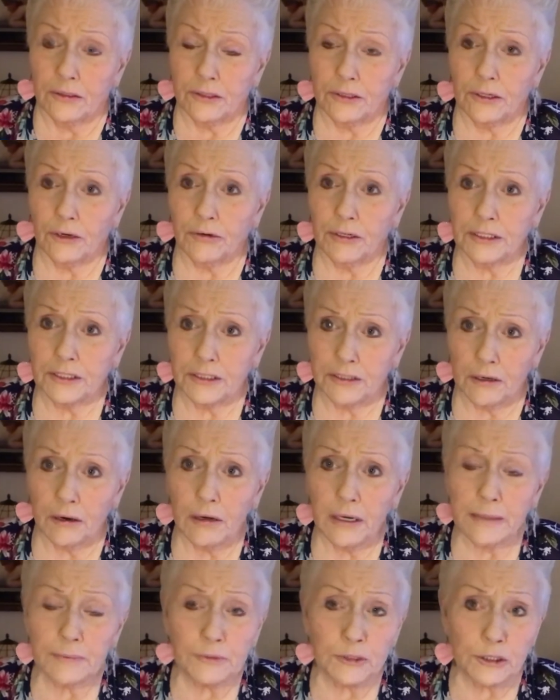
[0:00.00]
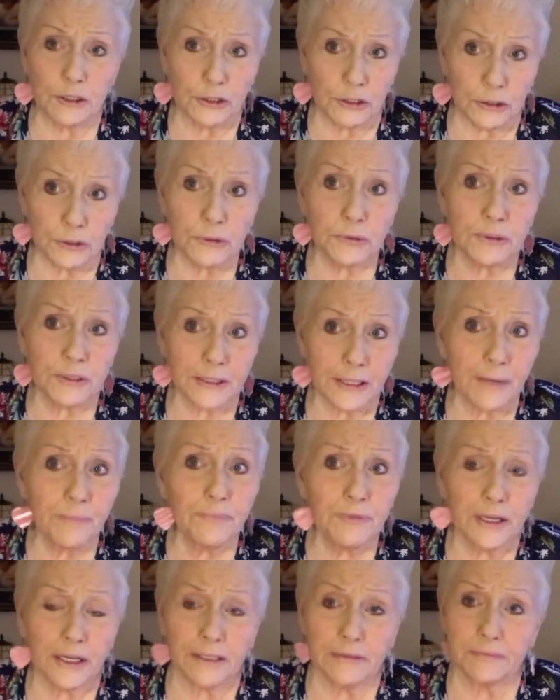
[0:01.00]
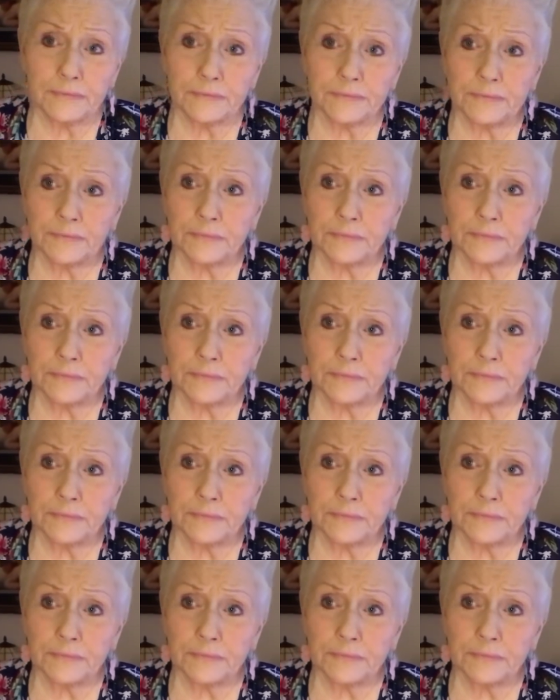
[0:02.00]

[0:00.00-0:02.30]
So it's time to do something.